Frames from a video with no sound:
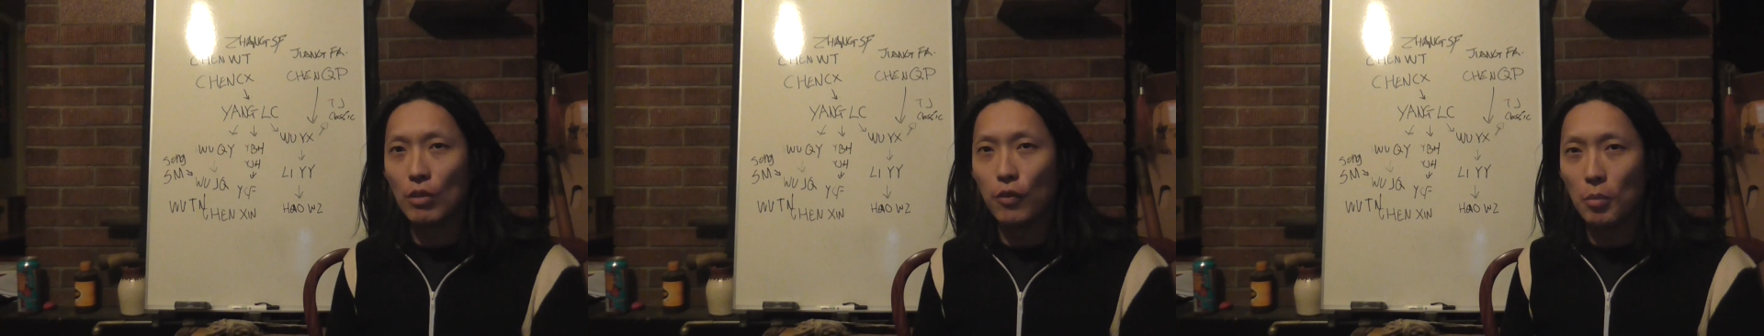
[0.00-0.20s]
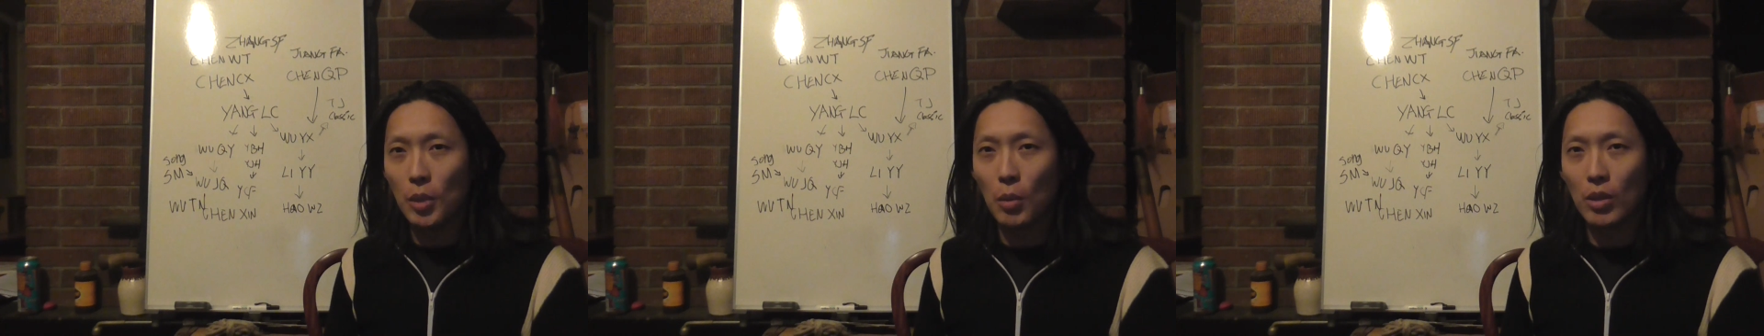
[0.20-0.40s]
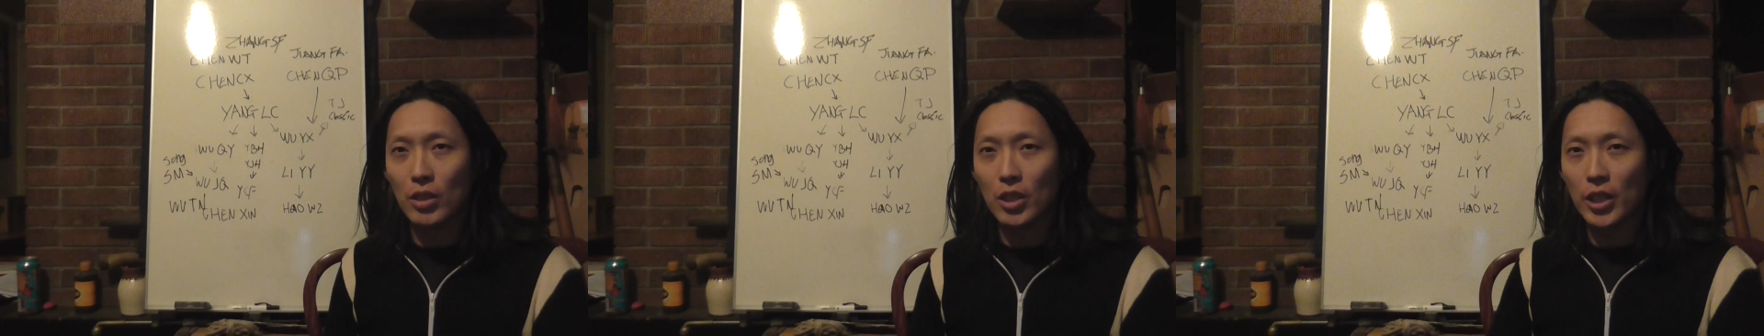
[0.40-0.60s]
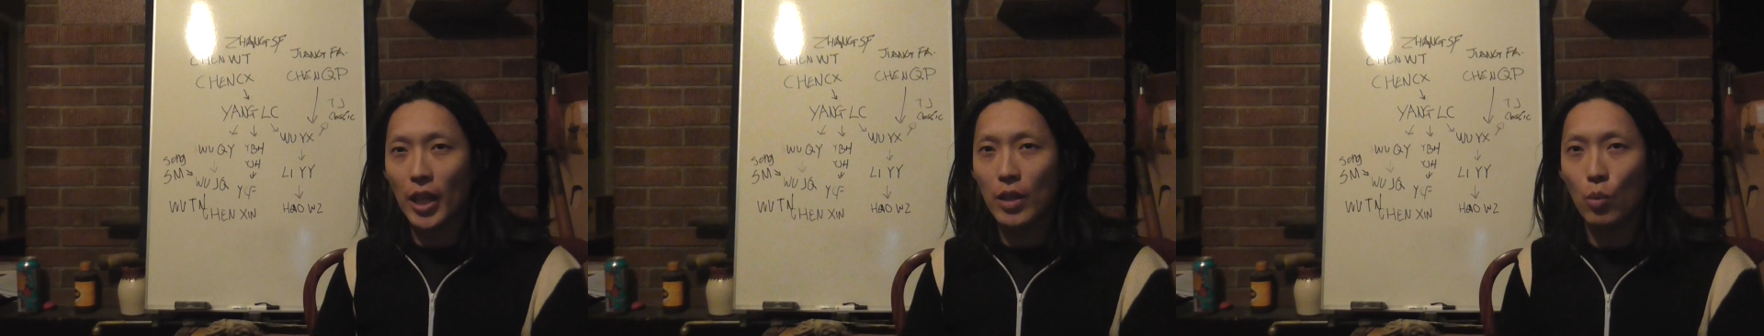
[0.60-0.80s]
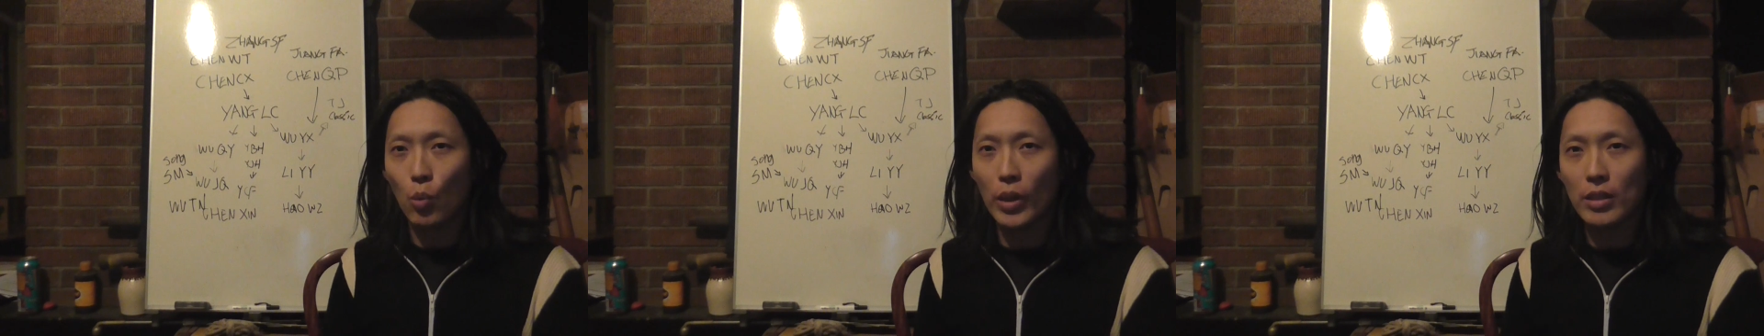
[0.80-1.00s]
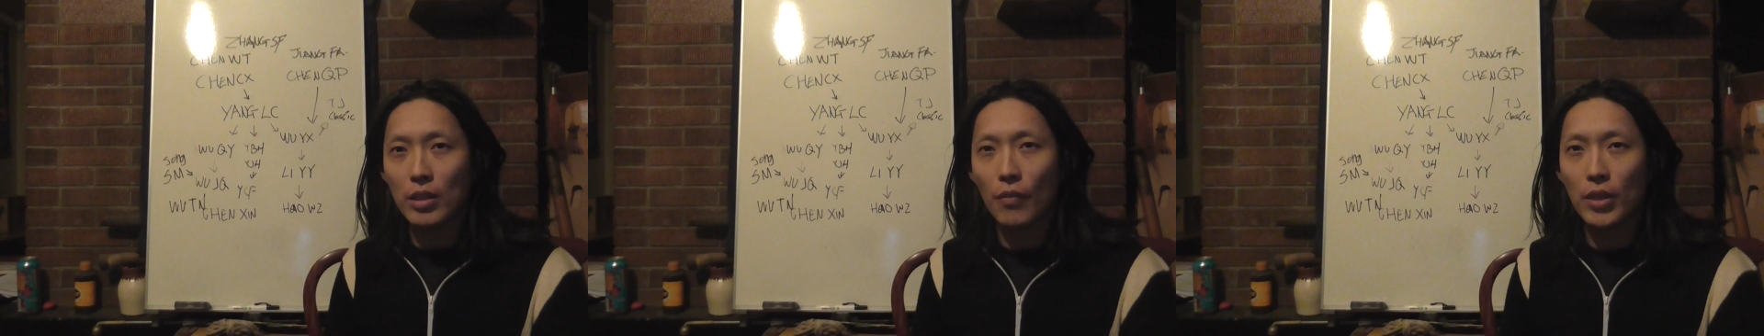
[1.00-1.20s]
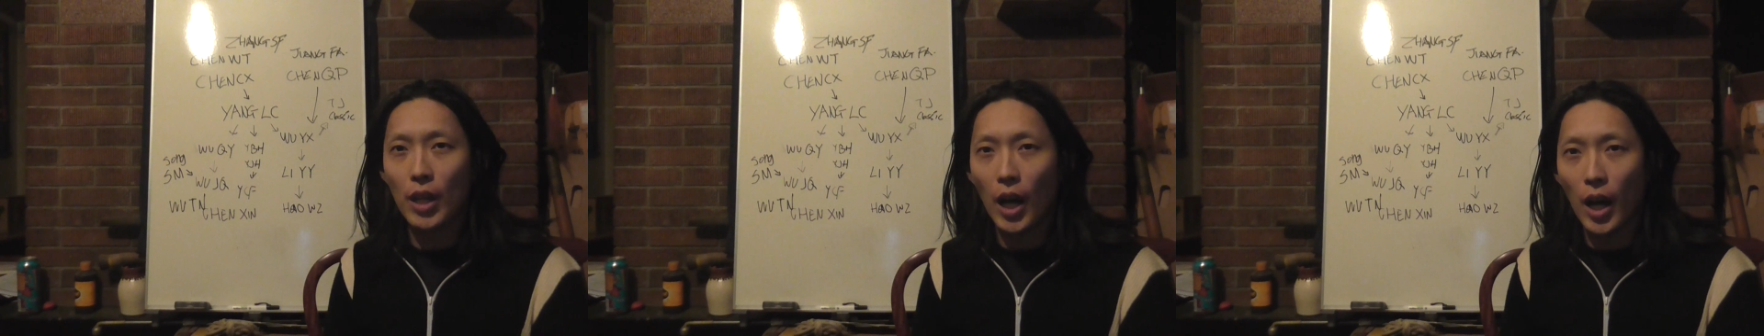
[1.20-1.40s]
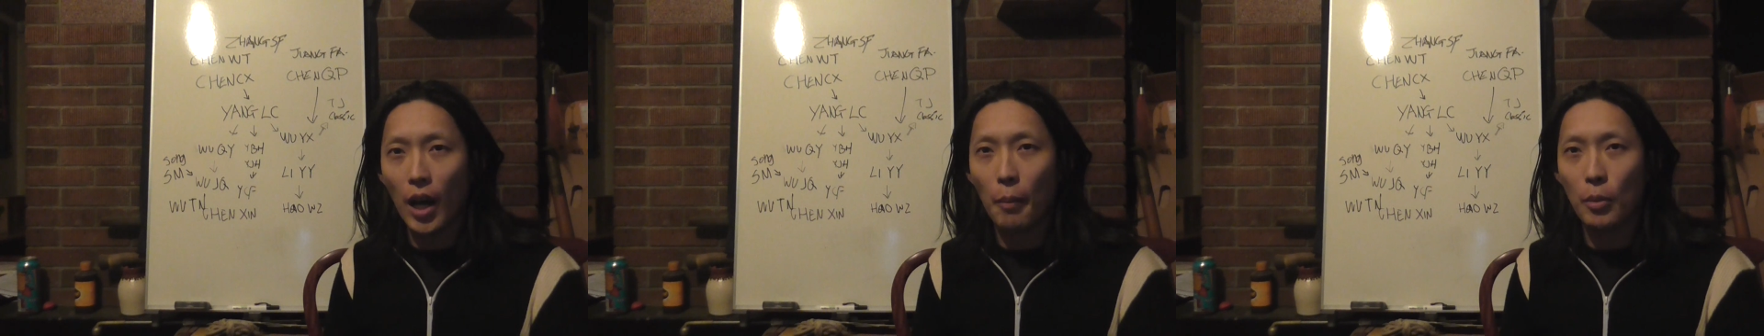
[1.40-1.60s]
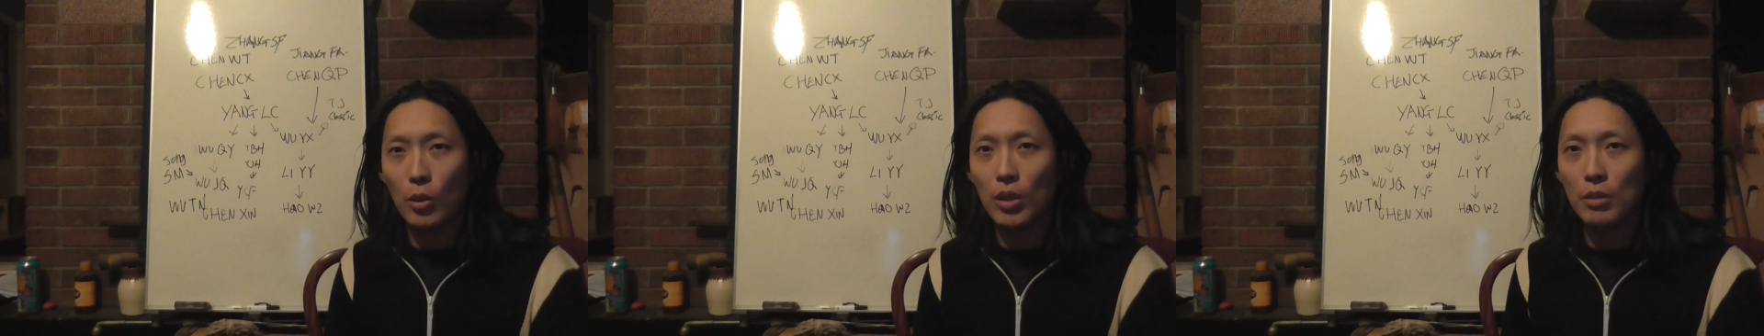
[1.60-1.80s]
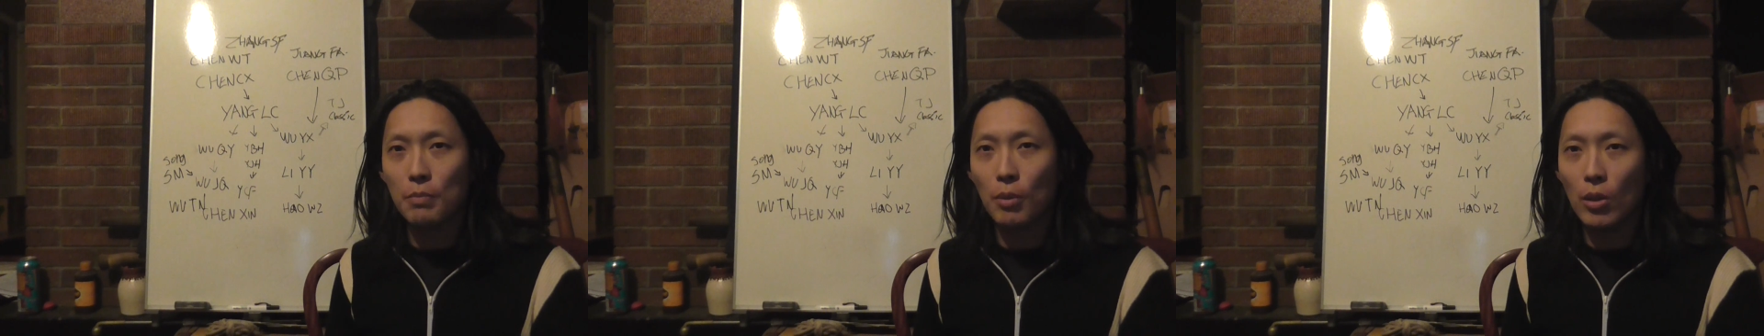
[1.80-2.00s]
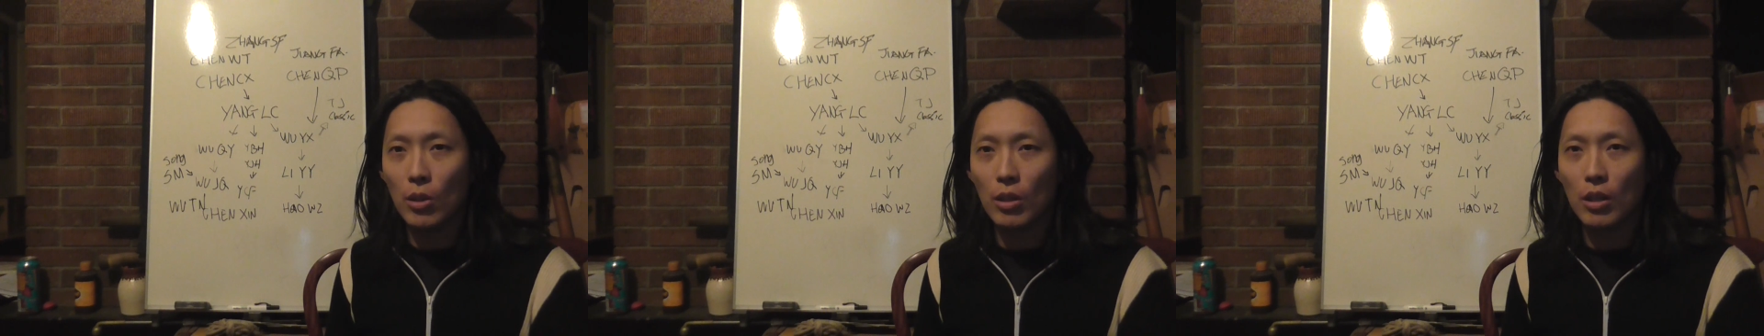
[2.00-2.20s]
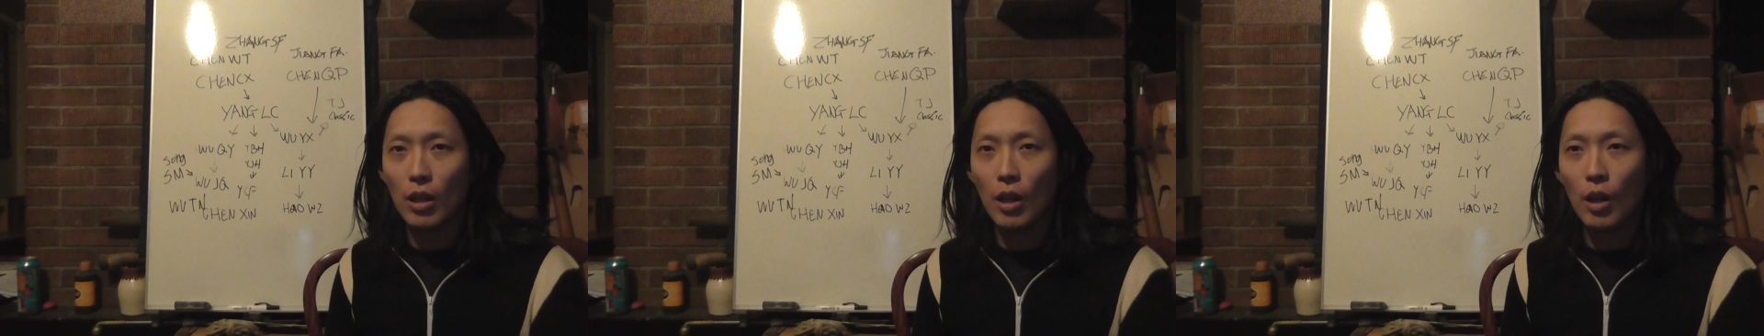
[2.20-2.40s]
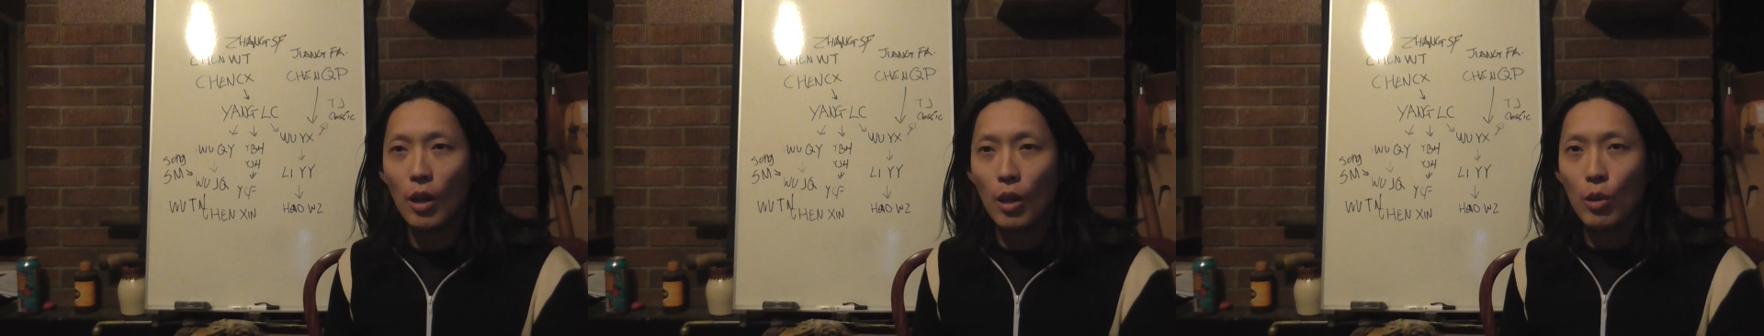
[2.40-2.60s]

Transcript: for me it was a giant waste of time, because his book